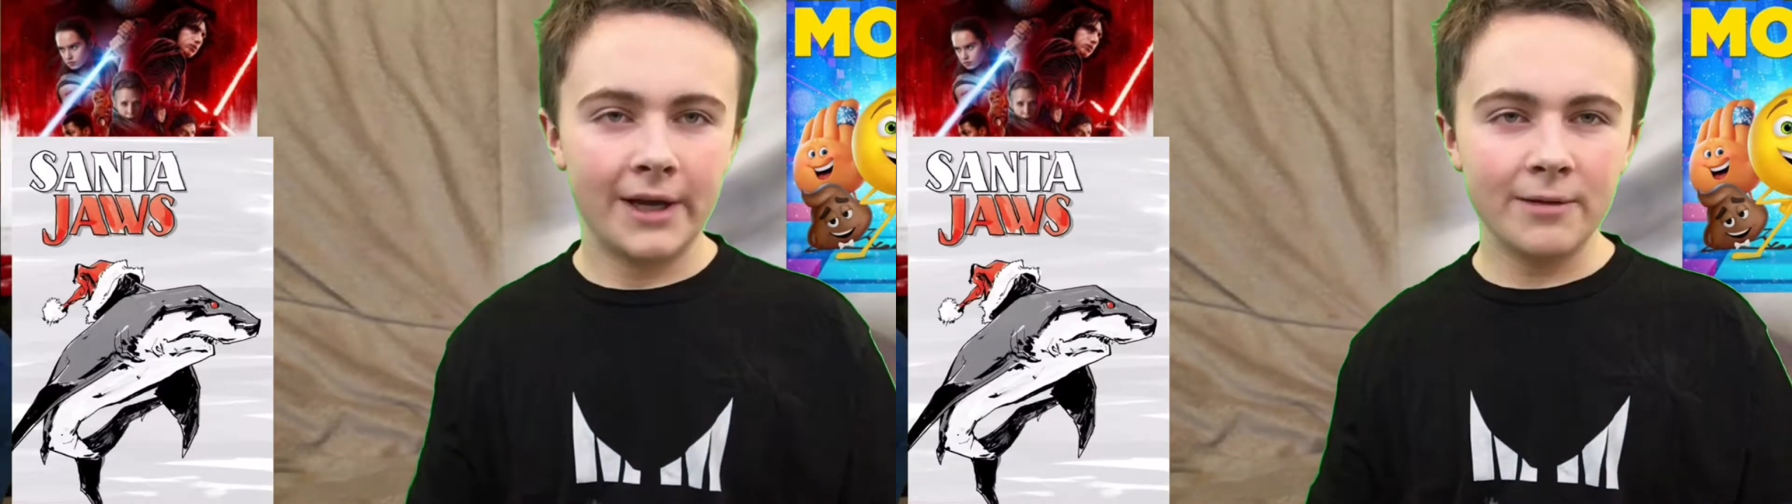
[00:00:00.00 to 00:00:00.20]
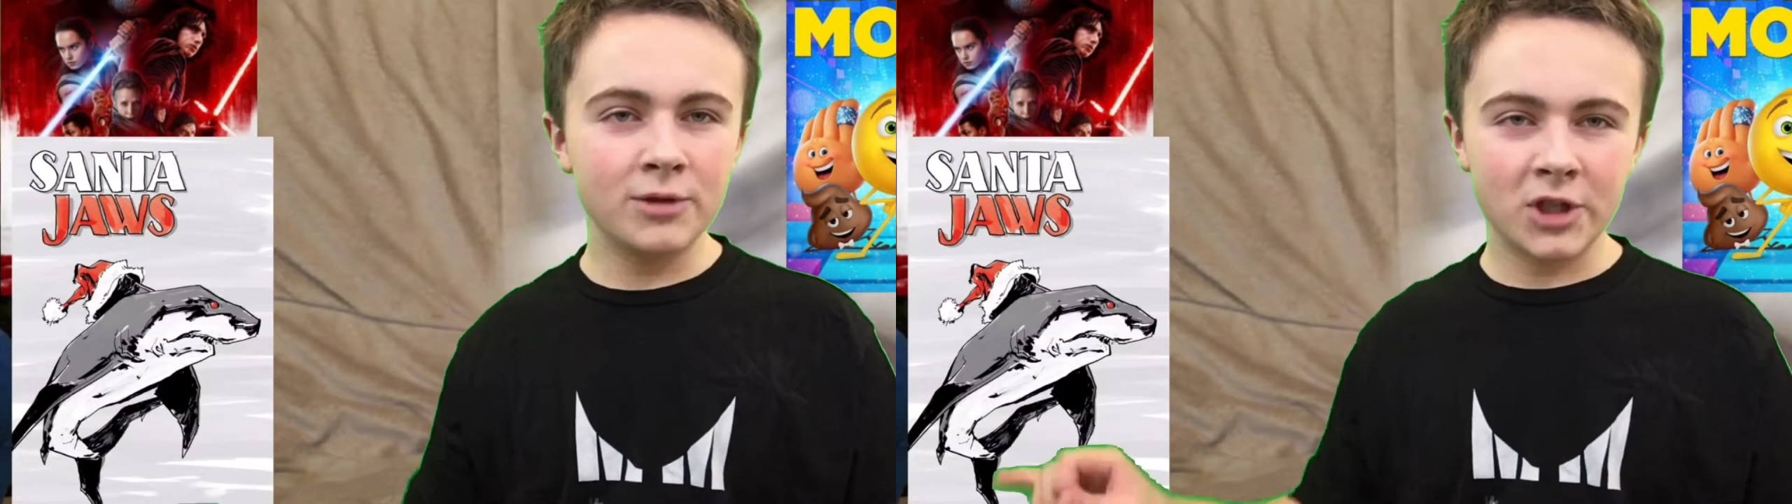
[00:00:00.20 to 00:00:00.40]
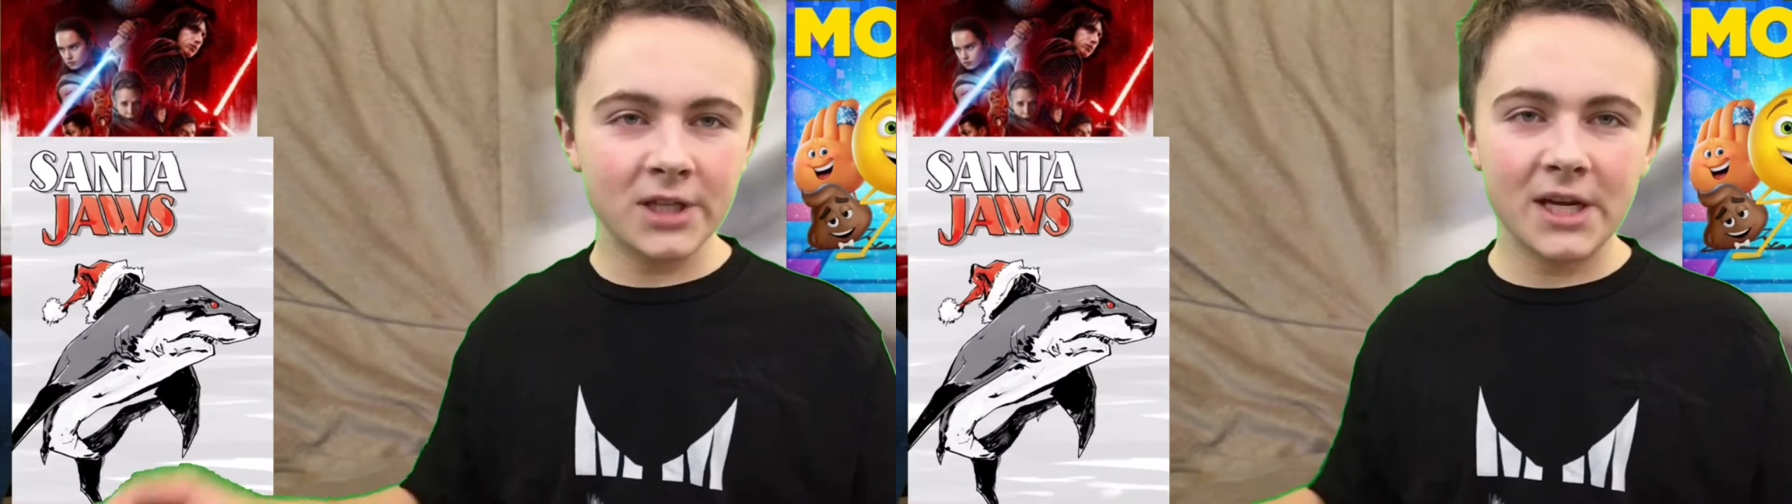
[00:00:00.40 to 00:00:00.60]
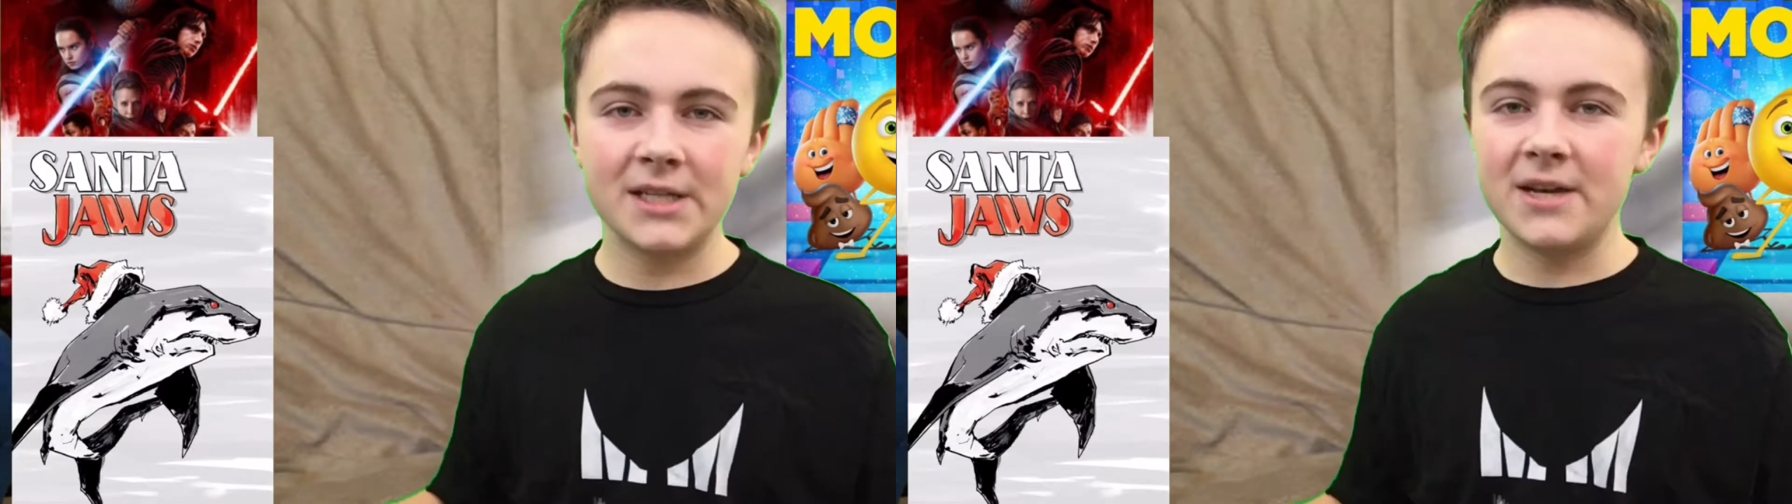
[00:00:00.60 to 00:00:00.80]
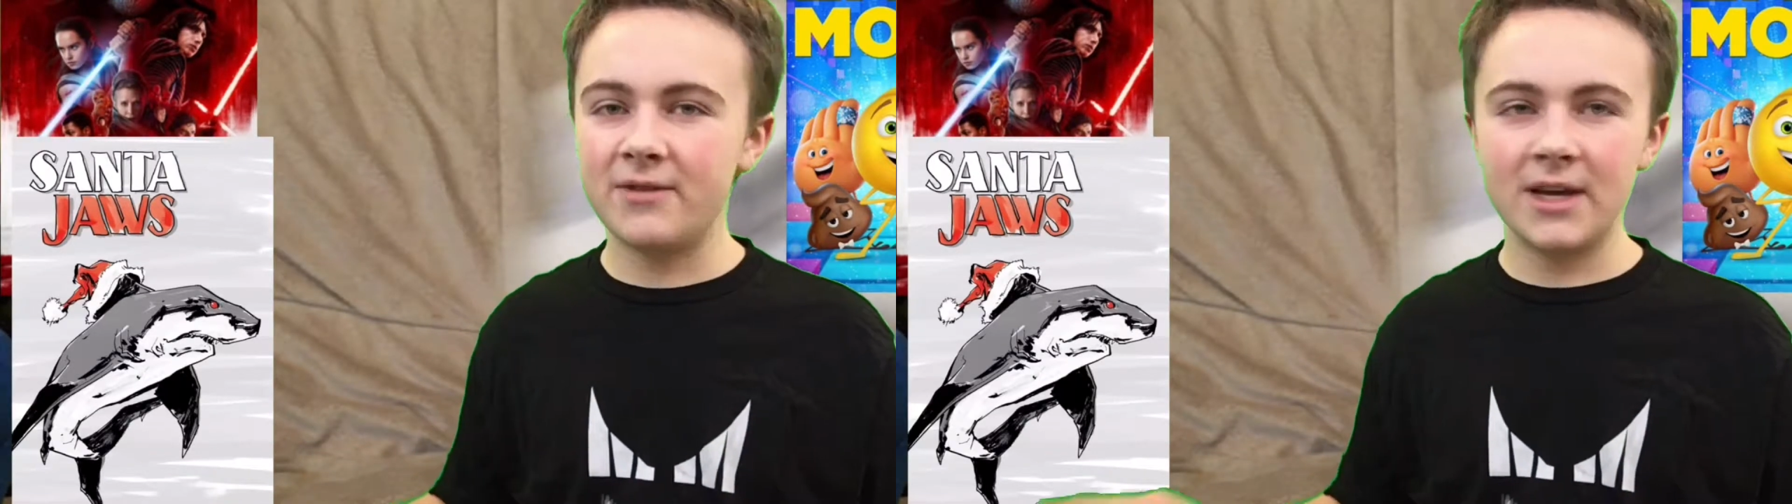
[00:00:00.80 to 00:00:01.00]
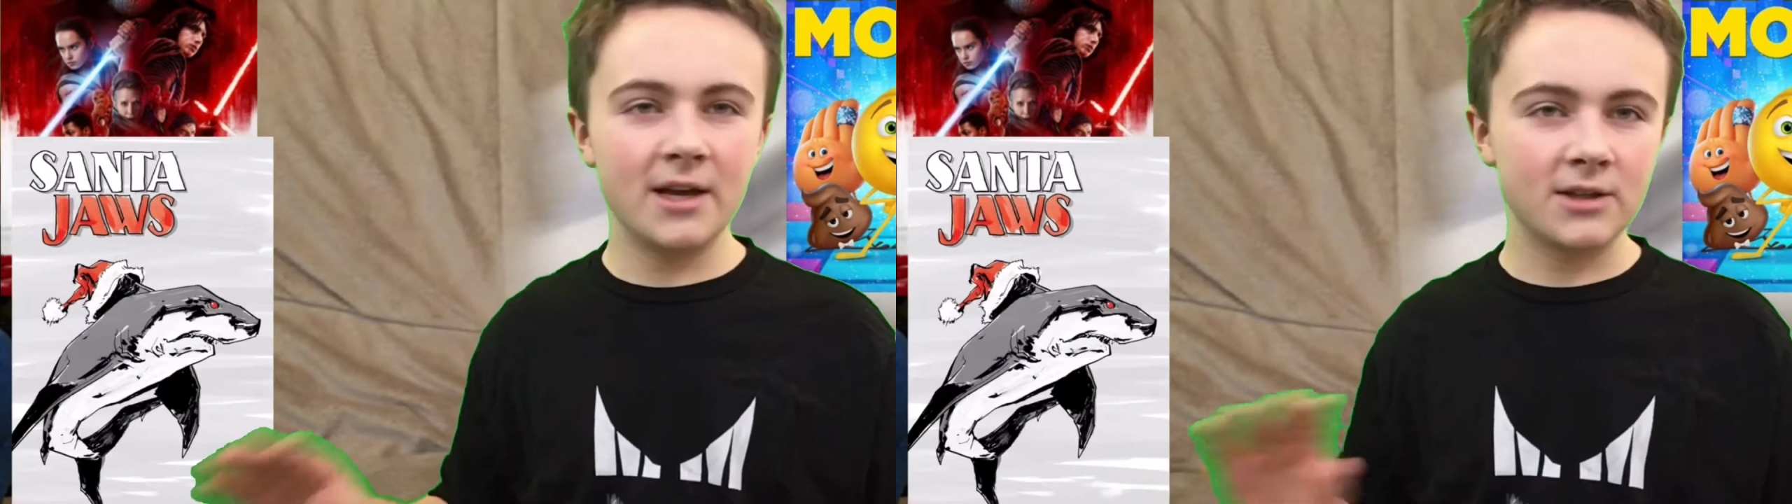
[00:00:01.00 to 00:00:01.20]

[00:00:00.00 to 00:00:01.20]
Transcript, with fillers: It was just on TV.